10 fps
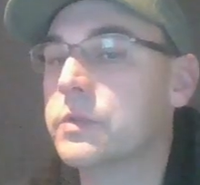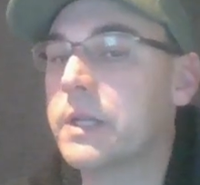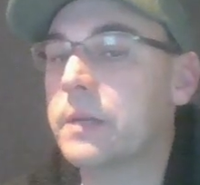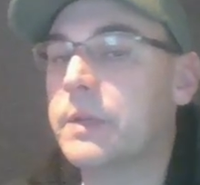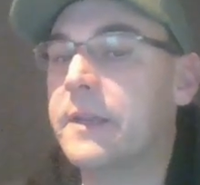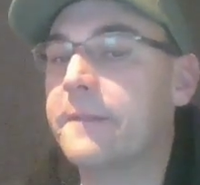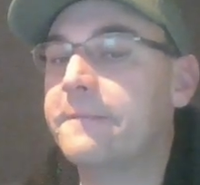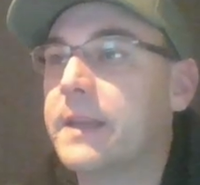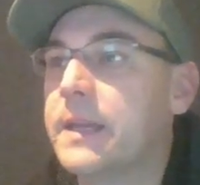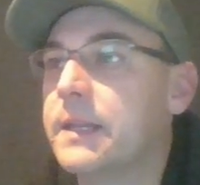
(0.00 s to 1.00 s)
is going to be
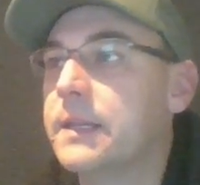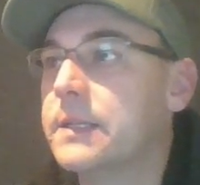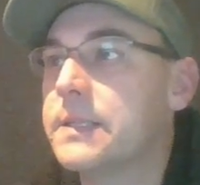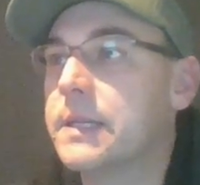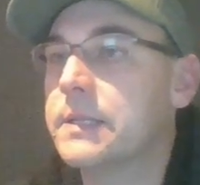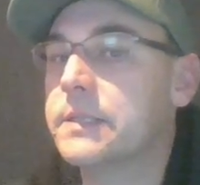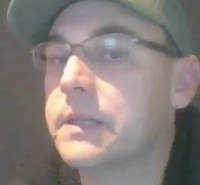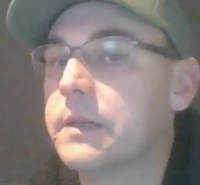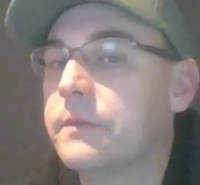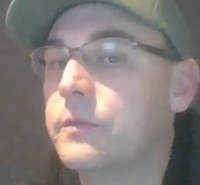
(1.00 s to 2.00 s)

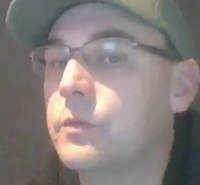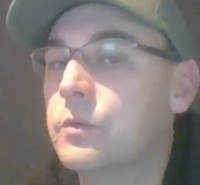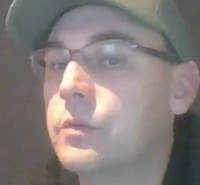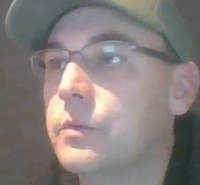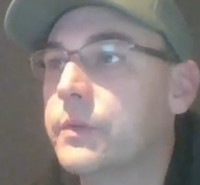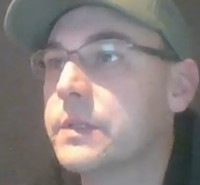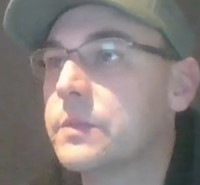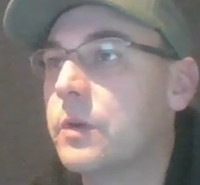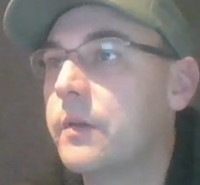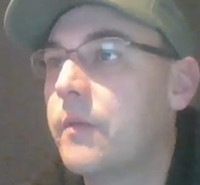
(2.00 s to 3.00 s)
fantastic for
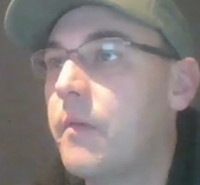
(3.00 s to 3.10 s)
this one.